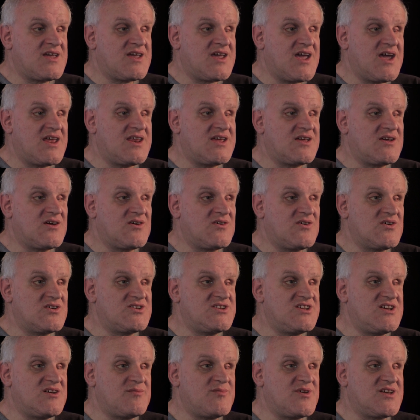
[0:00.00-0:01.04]
getting a
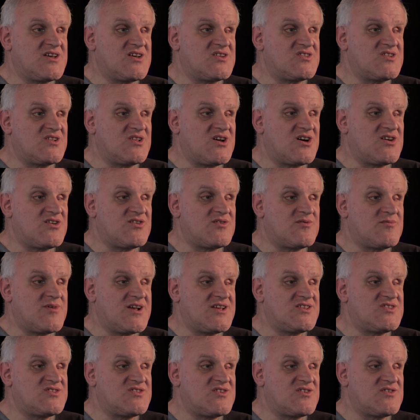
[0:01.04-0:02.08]
good deal, because a lot of the
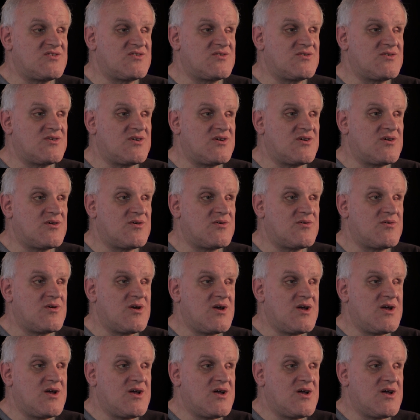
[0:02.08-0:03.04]
rents are